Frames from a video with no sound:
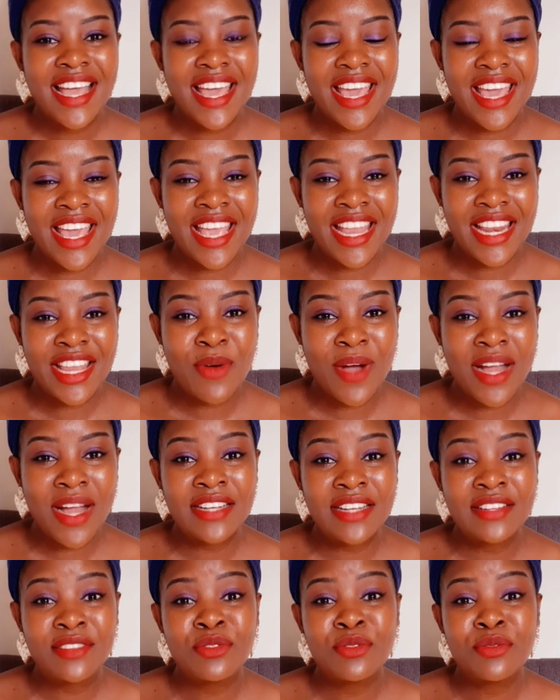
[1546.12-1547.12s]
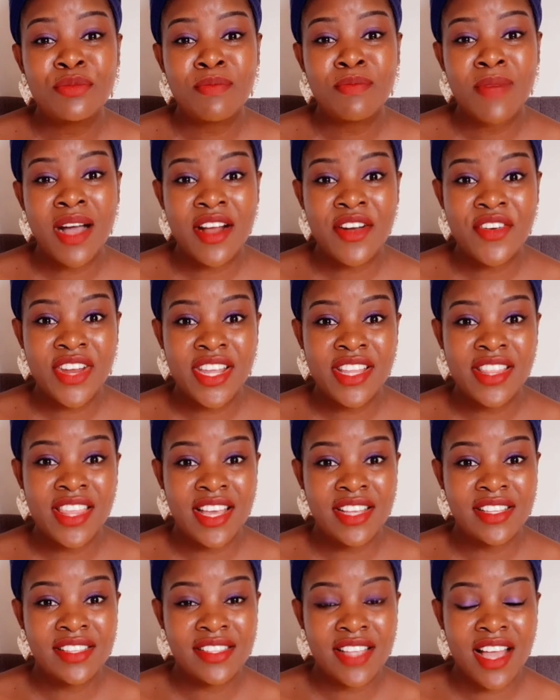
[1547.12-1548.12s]
anyone to marry
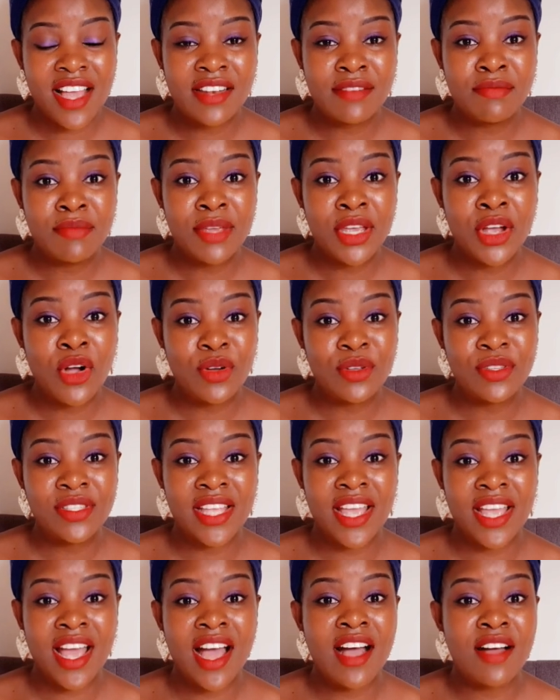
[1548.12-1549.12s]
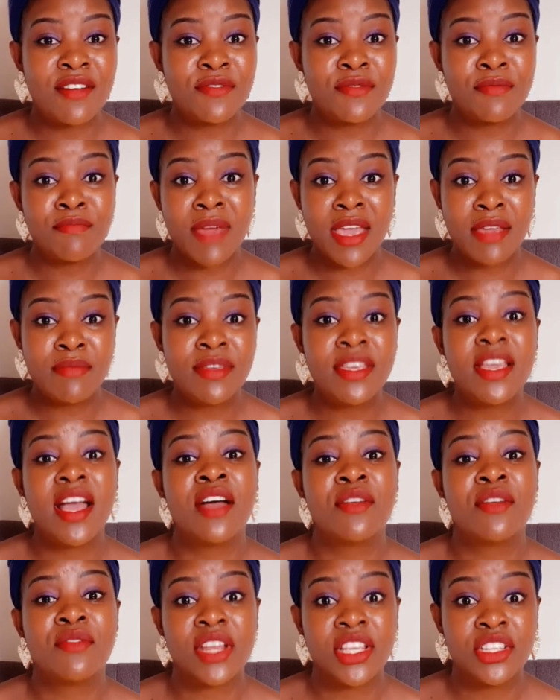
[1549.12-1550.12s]
their son because they have maybe
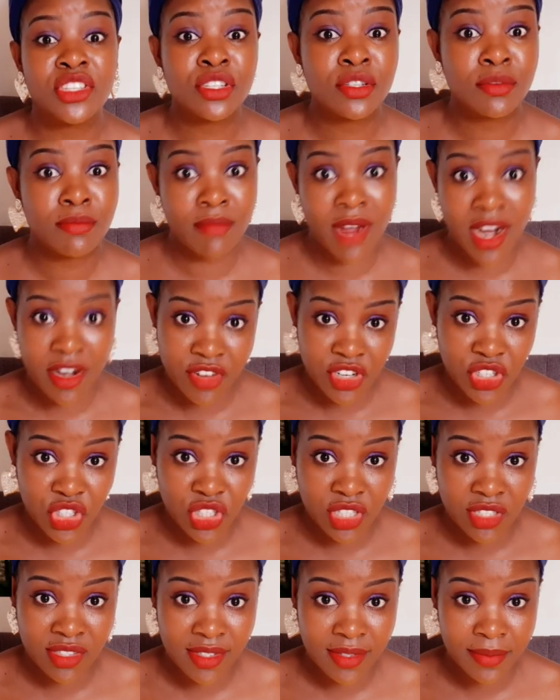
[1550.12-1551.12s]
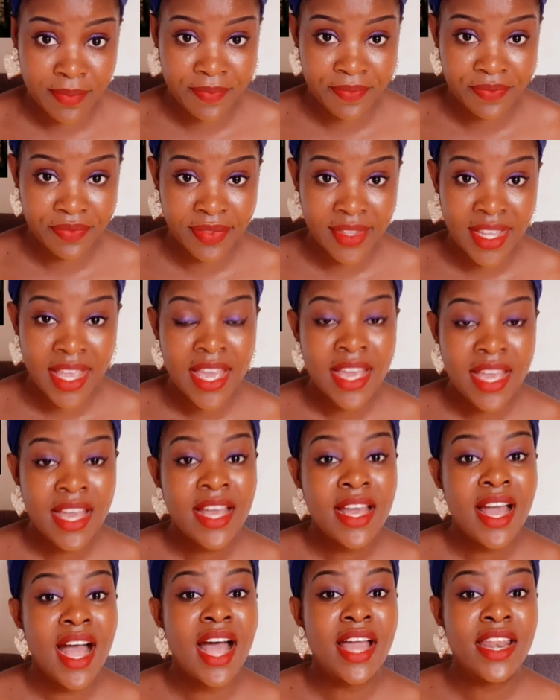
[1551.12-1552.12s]
arranged marriages.
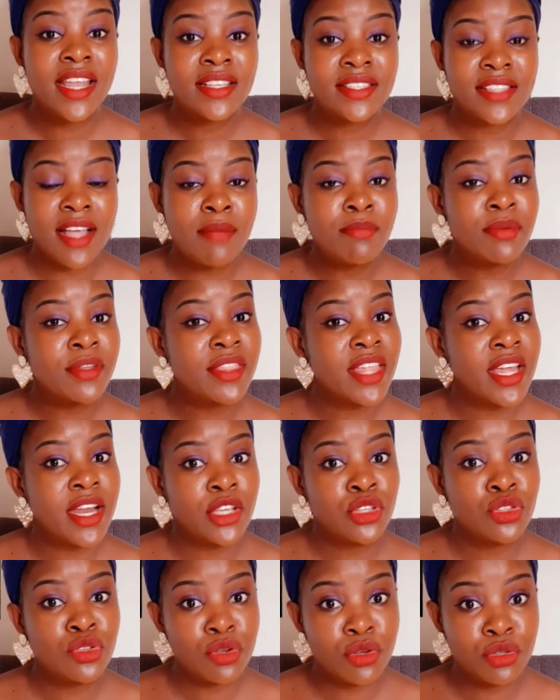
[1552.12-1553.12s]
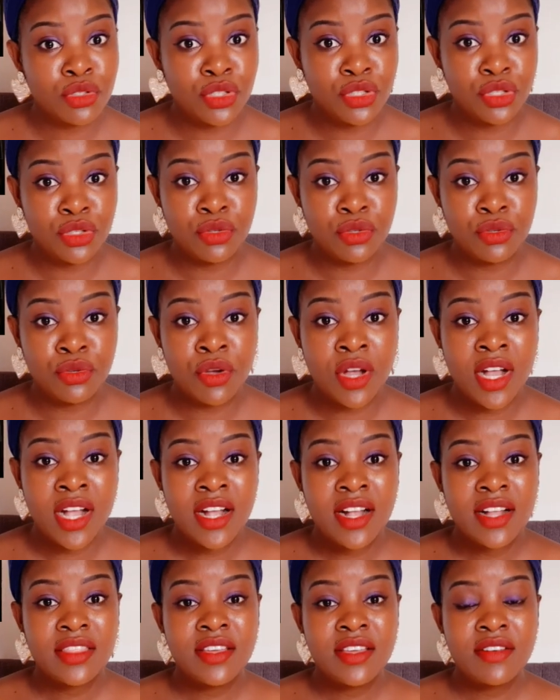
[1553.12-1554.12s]
An example that I told you,
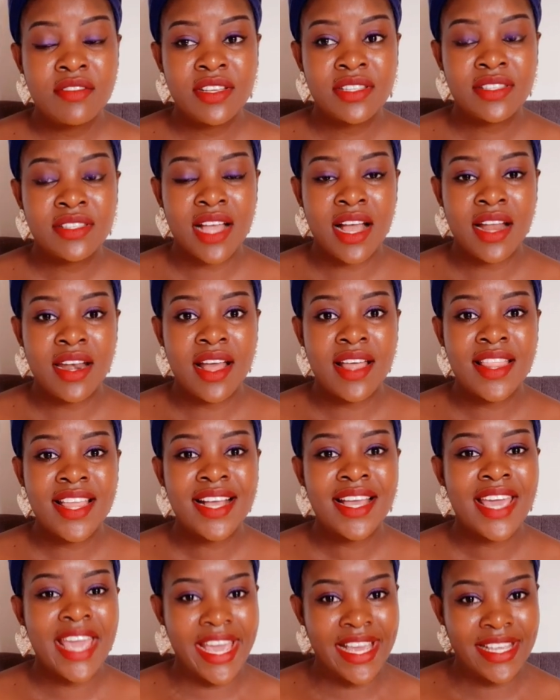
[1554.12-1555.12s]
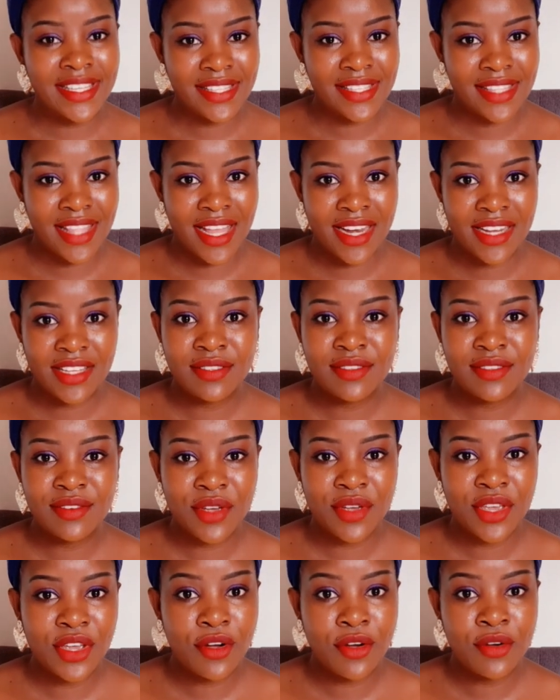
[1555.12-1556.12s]
there is another case that is
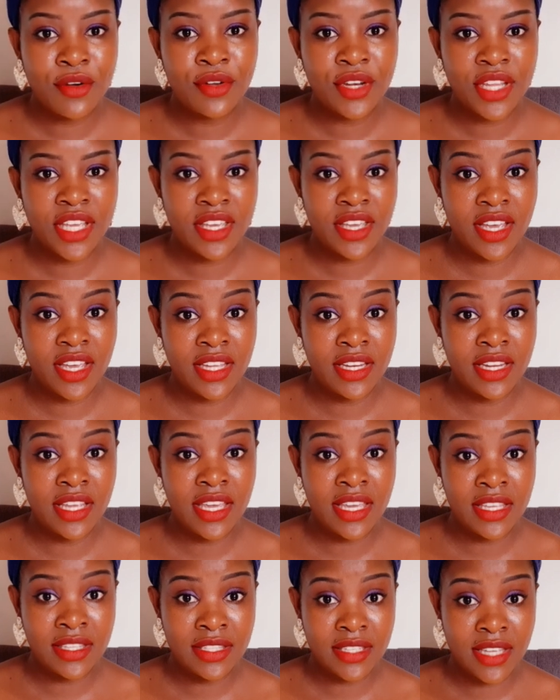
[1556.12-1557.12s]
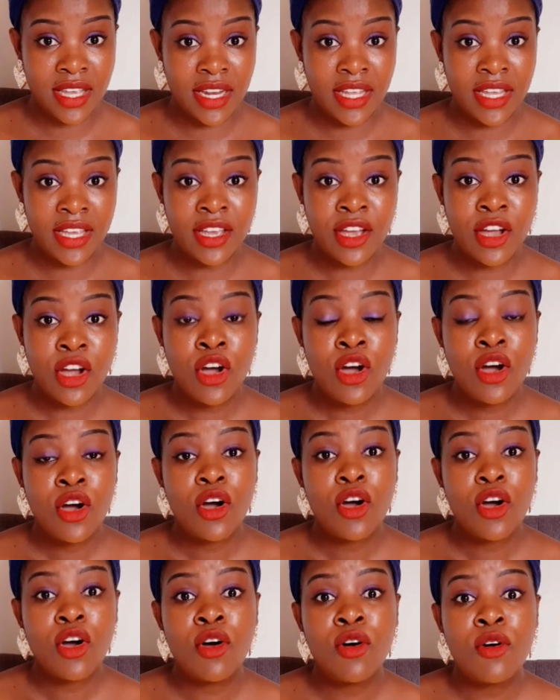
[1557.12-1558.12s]
going on here in Italy
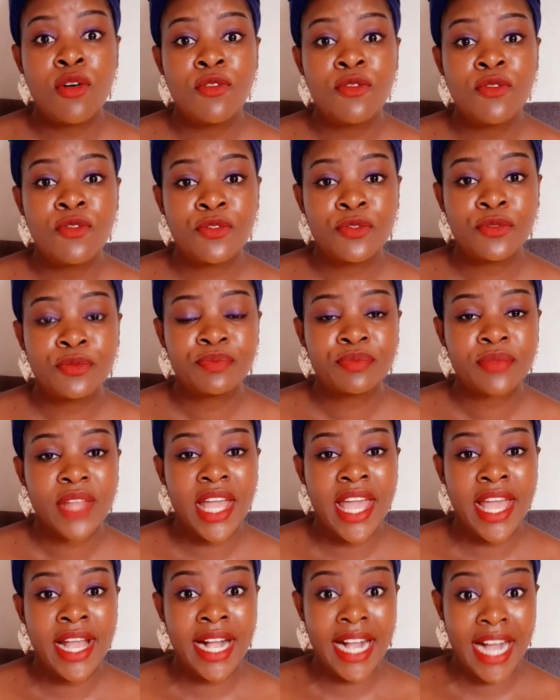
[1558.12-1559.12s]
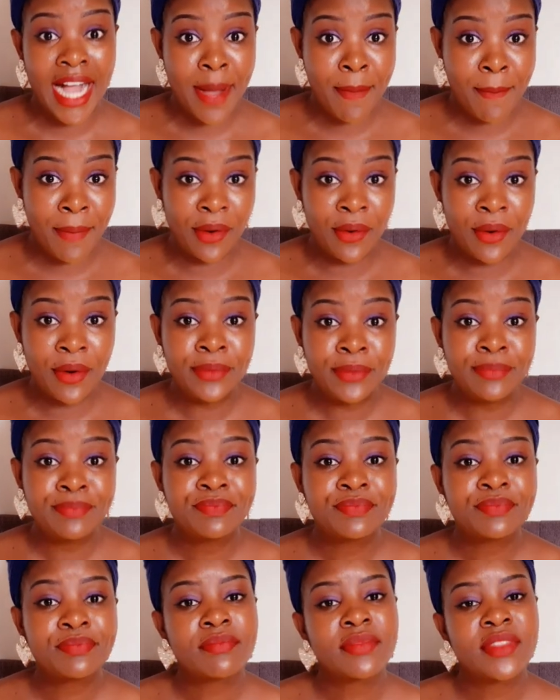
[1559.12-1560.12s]
of a couple
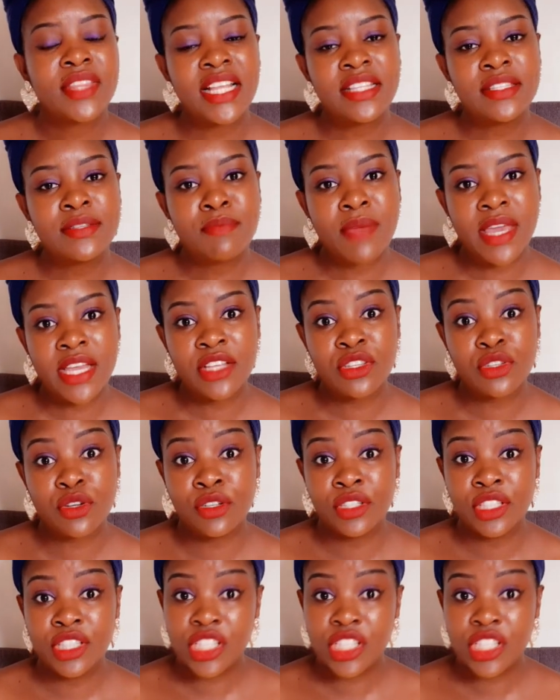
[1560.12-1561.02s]
that met on